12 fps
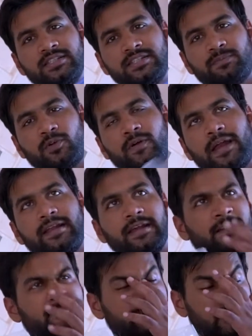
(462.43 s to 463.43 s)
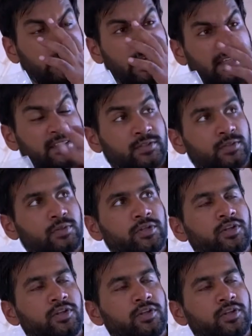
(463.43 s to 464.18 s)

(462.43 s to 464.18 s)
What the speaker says: is provided so as to,